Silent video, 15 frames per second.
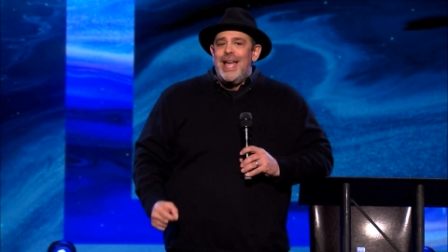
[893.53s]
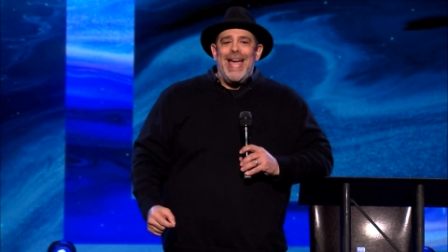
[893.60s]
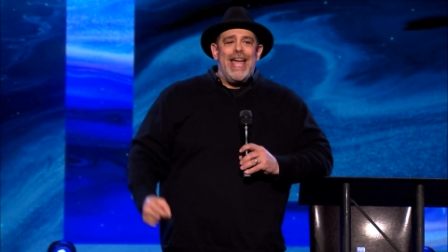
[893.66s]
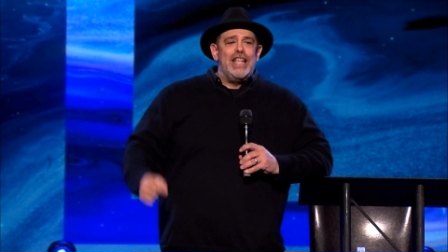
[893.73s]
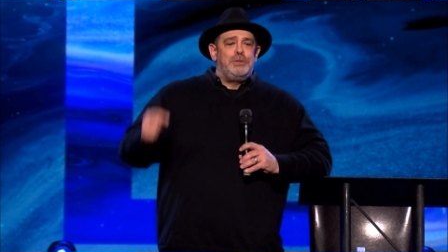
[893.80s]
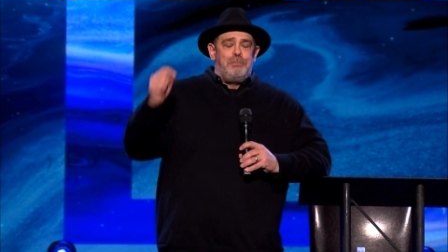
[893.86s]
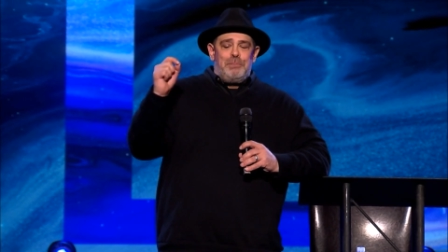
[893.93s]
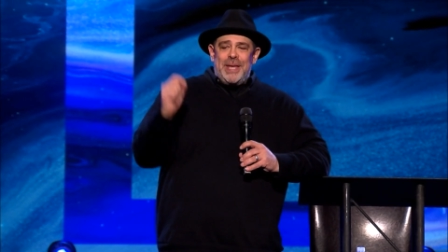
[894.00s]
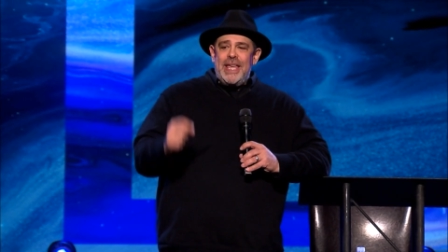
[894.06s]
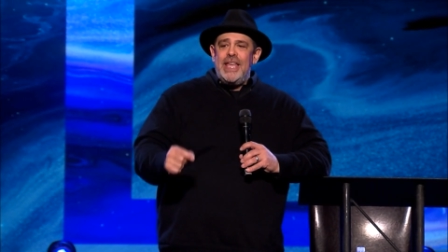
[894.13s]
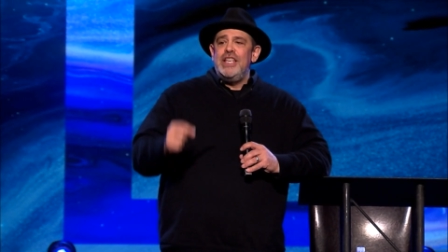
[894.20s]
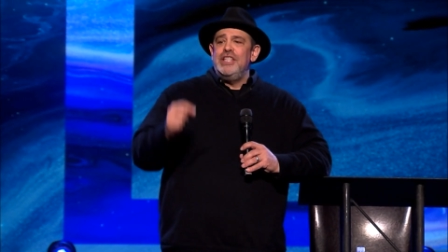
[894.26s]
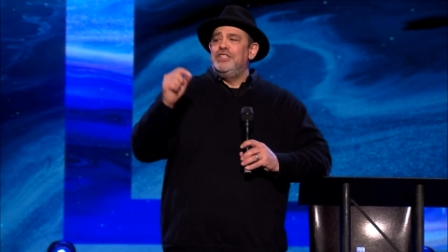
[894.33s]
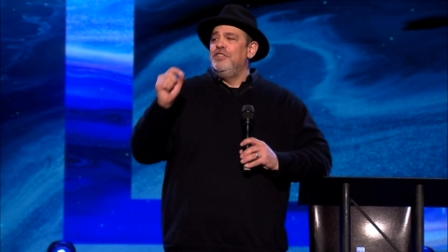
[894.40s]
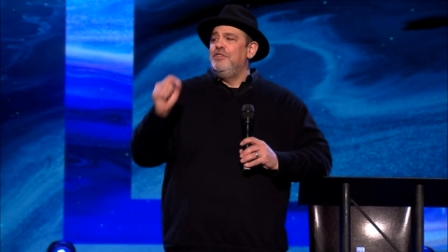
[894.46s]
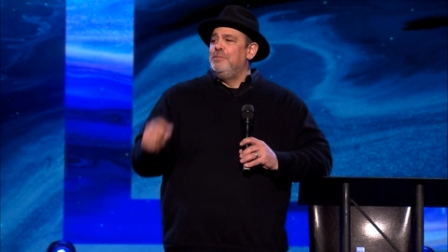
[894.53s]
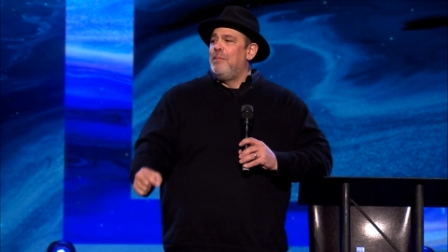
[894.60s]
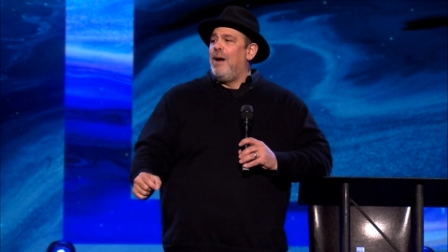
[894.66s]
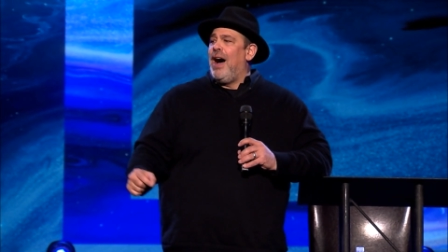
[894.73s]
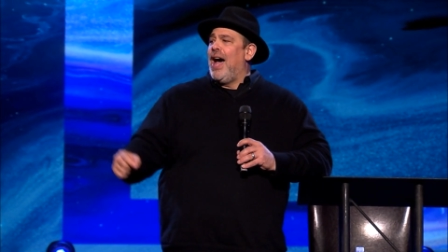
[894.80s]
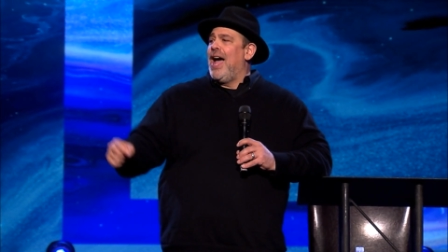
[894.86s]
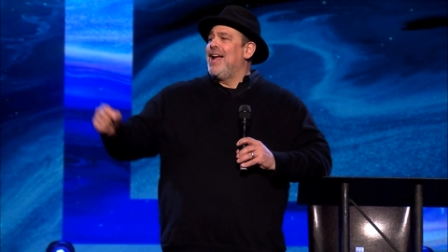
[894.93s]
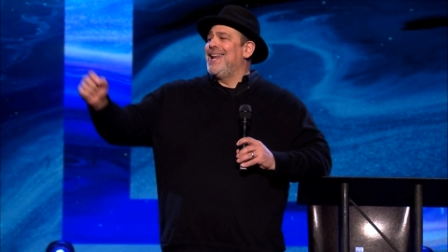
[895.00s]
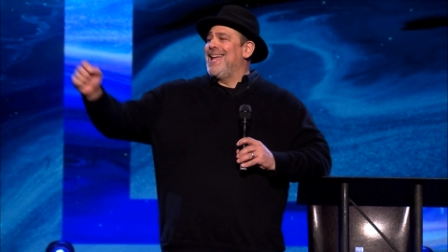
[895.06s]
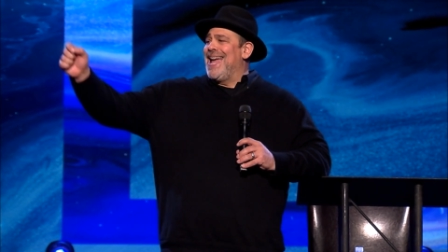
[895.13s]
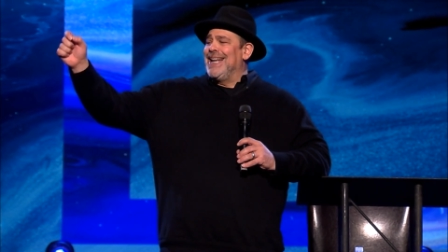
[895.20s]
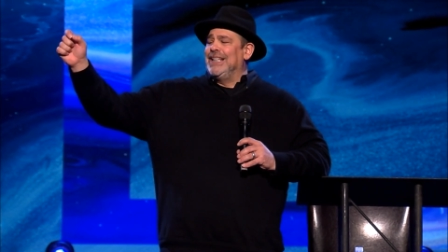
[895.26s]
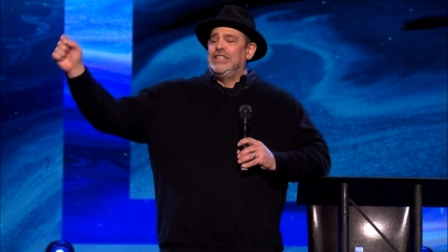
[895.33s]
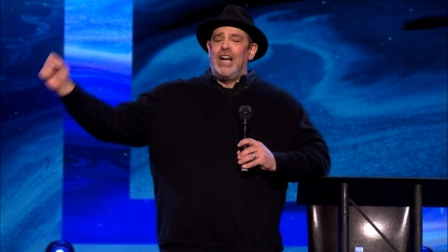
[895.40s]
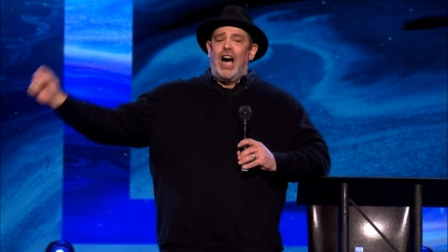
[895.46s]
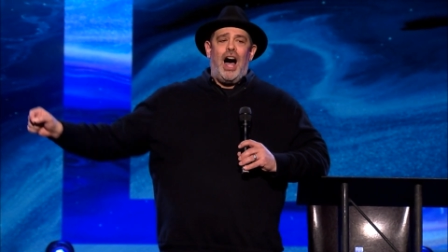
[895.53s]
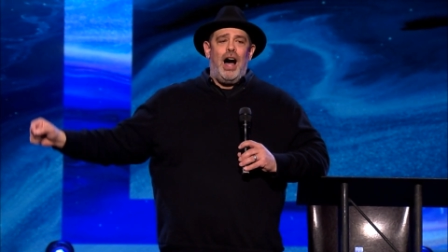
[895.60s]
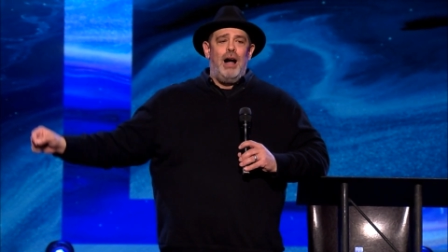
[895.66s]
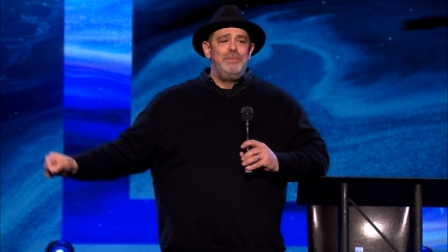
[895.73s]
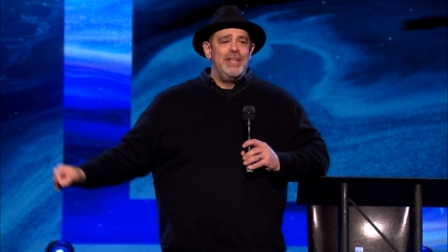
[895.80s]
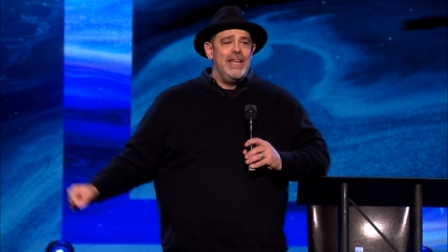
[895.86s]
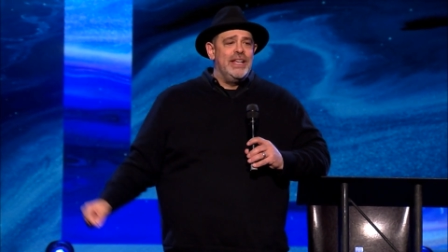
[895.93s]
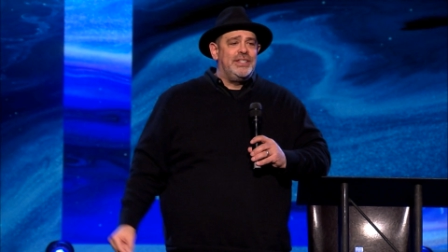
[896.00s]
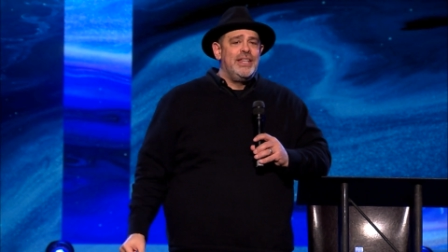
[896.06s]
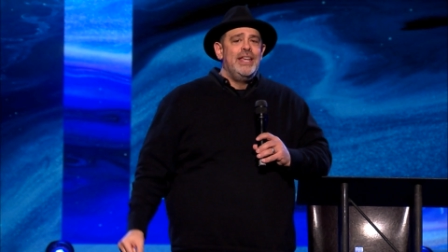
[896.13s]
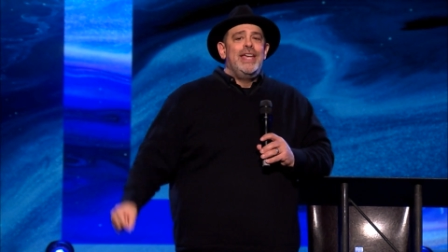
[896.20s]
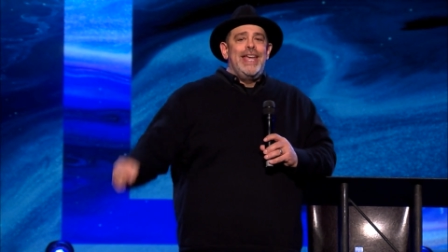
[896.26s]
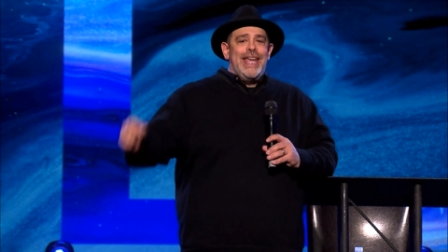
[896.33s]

It's peace of mind and calmness